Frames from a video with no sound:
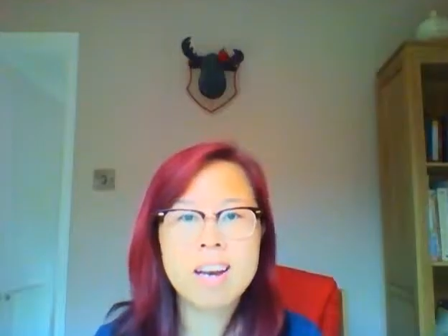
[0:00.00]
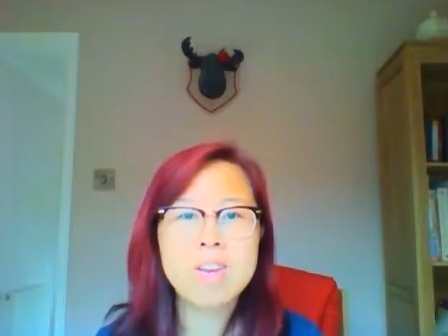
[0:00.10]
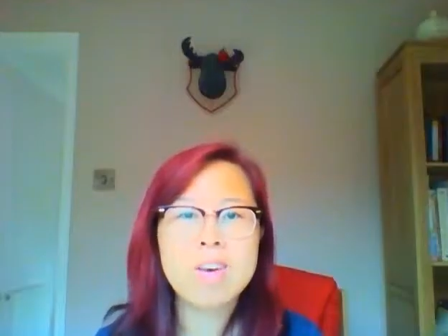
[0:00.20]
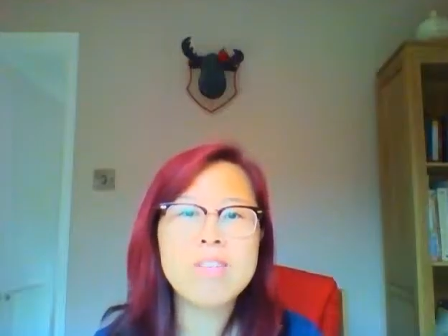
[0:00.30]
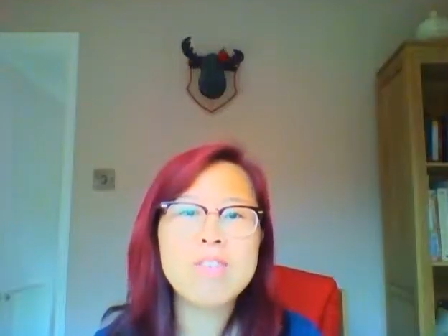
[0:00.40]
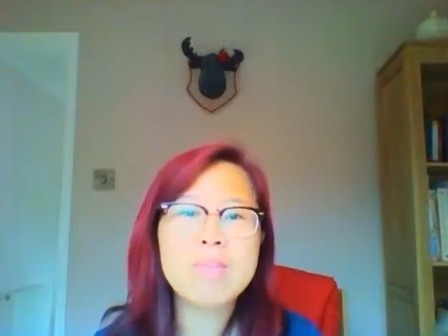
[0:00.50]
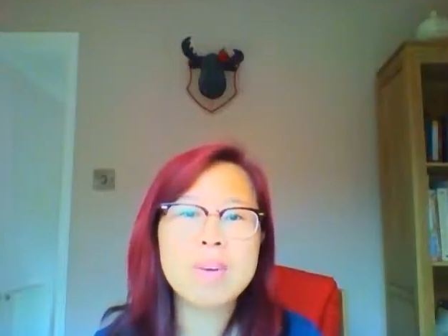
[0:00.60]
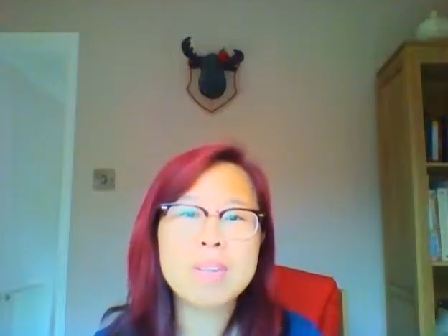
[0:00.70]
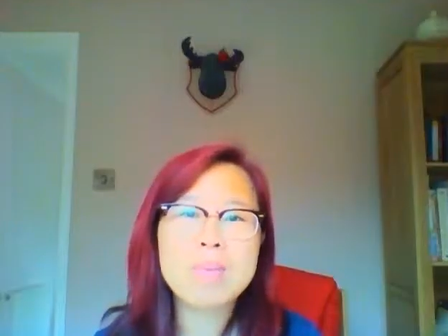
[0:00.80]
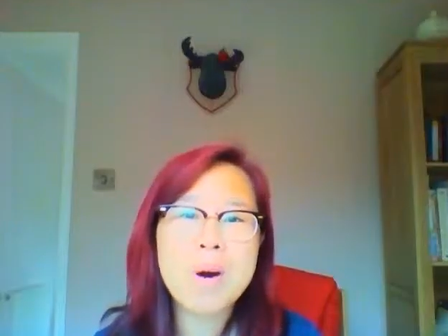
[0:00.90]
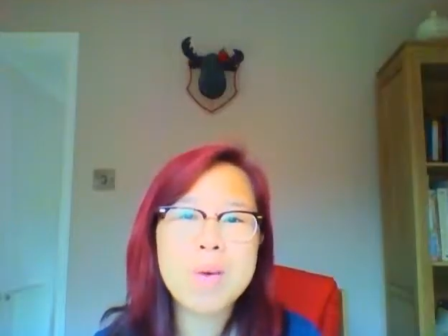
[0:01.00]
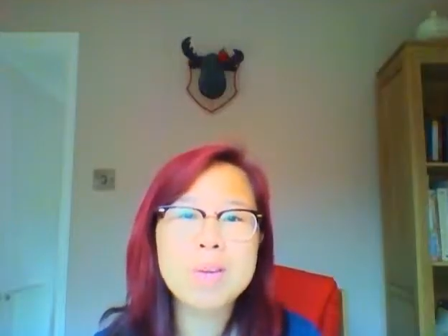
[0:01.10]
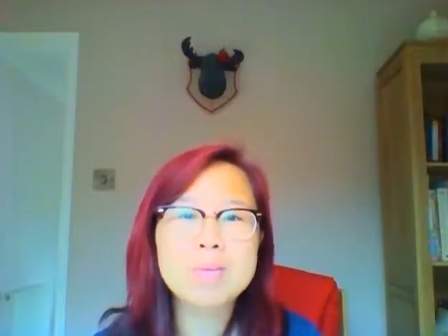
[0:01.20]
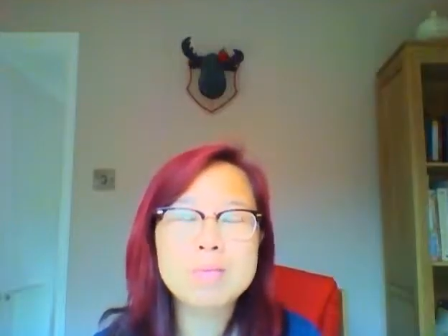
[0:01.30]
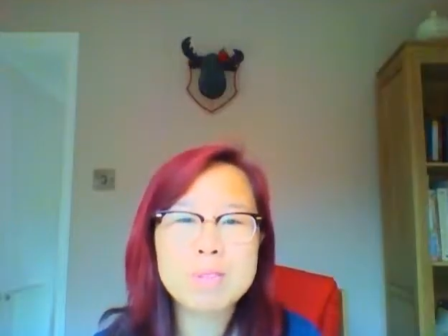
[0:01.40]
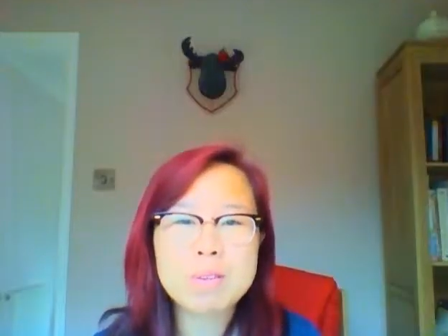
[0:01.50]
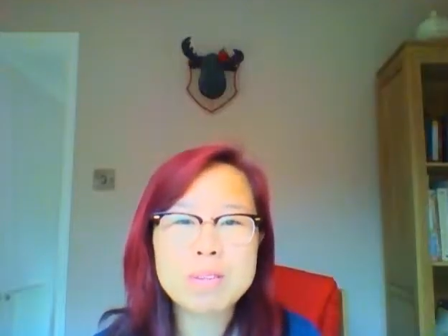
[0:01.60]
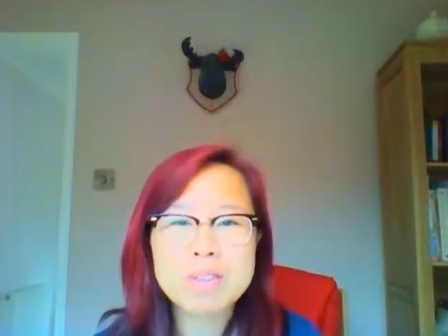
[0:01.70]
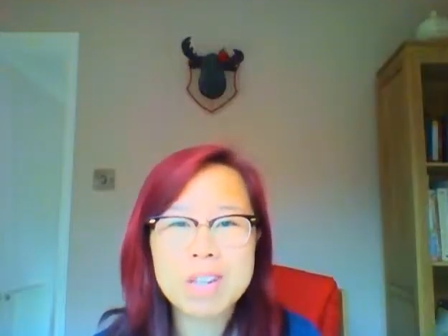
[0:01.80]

Hello everybody, welcome to Dr.